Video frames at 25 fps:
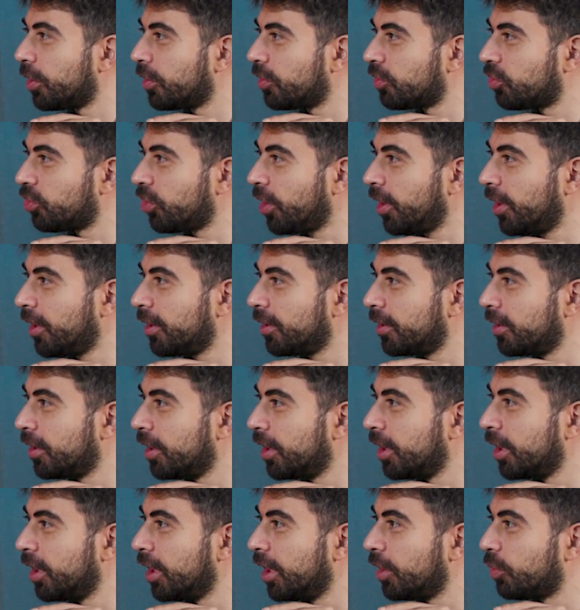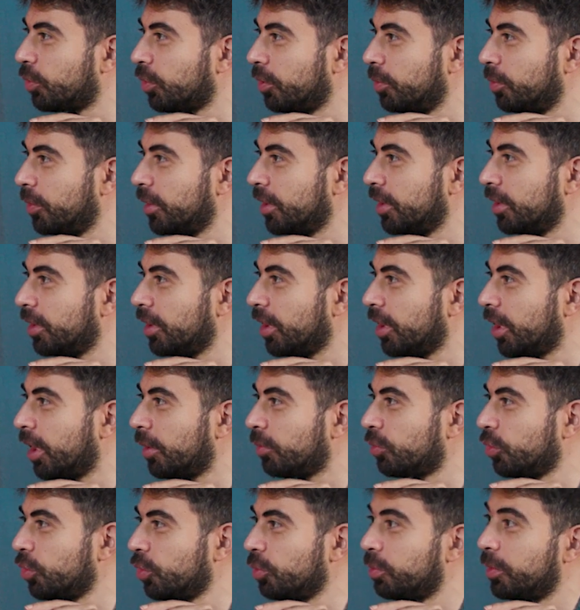its child, it will be
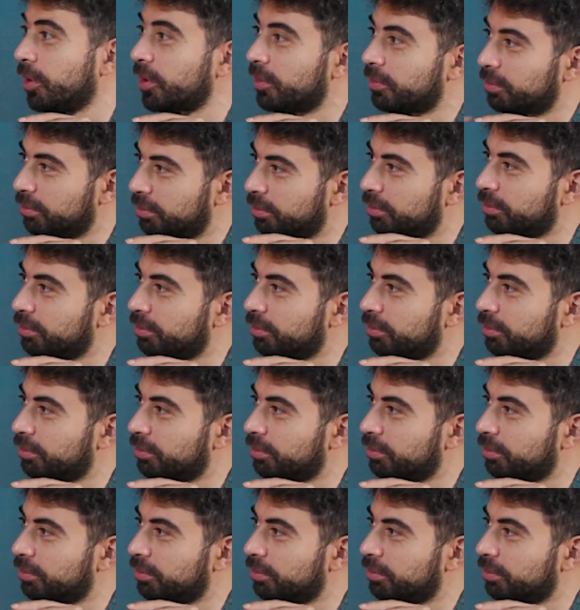absolute, but